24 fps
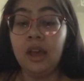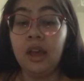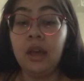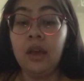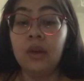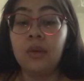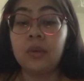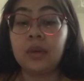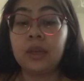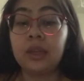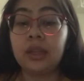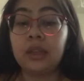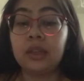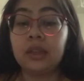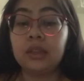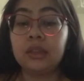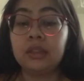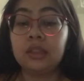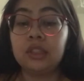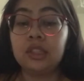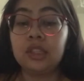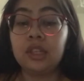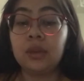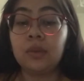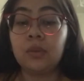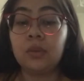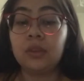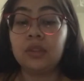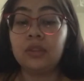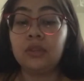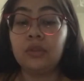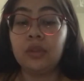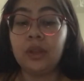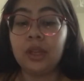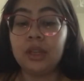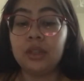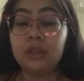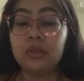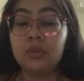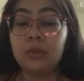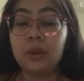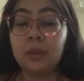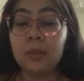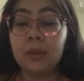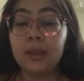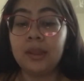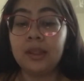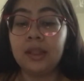When she was finished
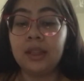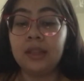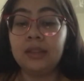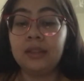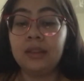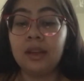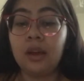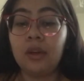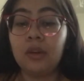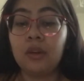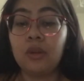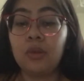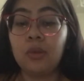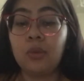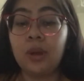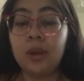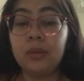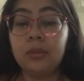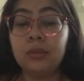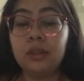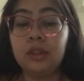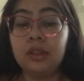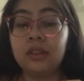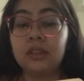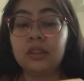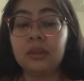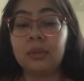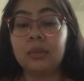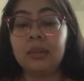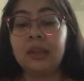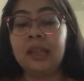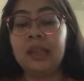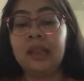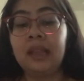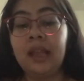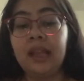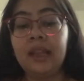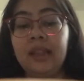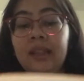ripping things out, her web looked something like